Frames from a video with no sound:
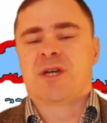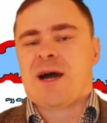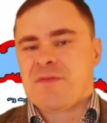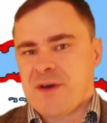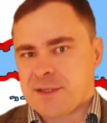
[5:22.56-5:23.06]
which
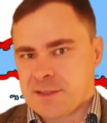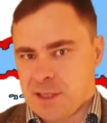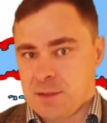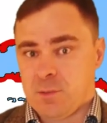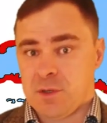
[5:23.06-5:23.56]
at that
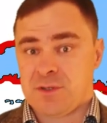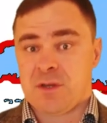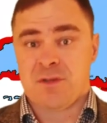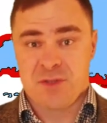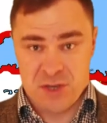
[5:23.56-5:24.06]
time
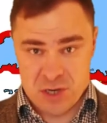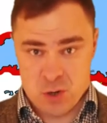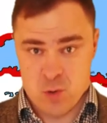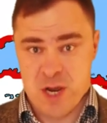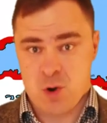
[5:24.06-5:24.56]
was the
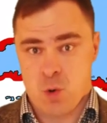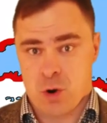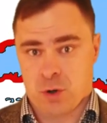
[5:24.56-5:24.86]
Greek